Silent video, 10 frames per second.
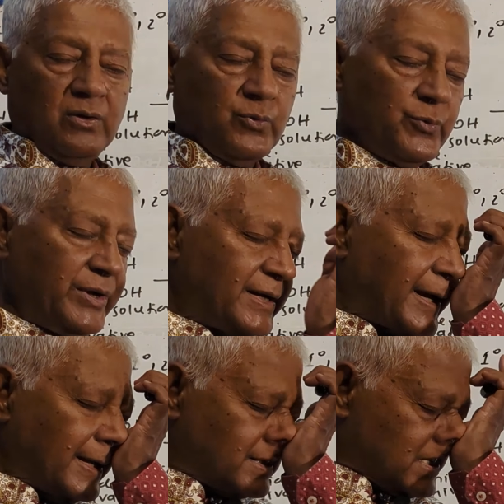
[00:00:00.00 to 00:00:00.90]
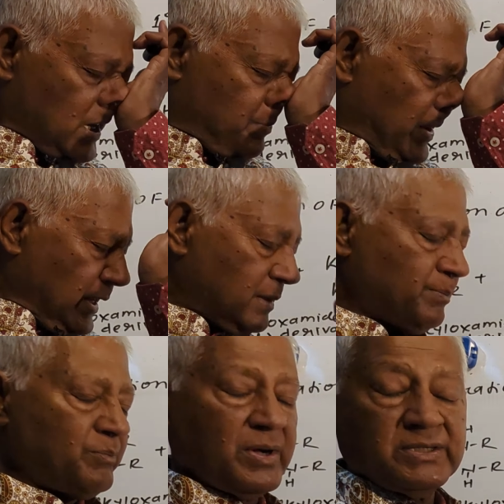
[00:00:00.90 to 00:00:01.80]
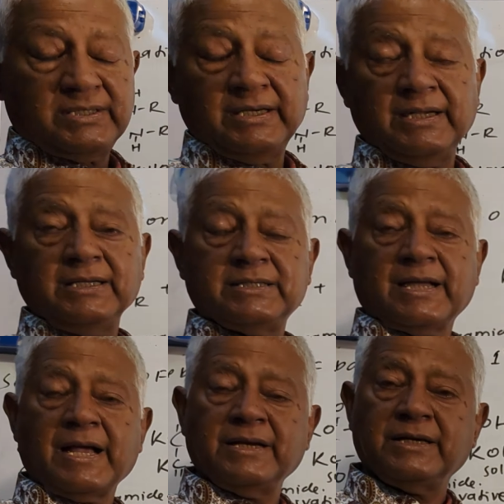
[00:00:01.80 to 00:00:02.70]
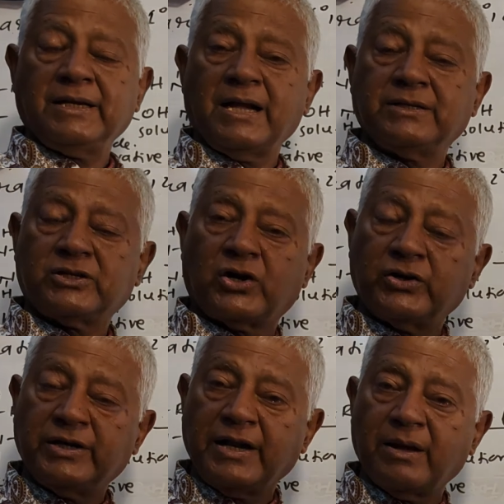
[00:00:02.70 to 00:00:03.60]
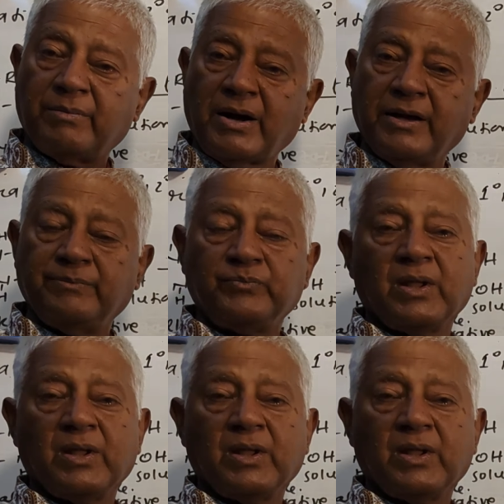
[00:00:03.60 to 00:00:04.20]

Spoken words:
we can separate first degree, secondary and third degree amine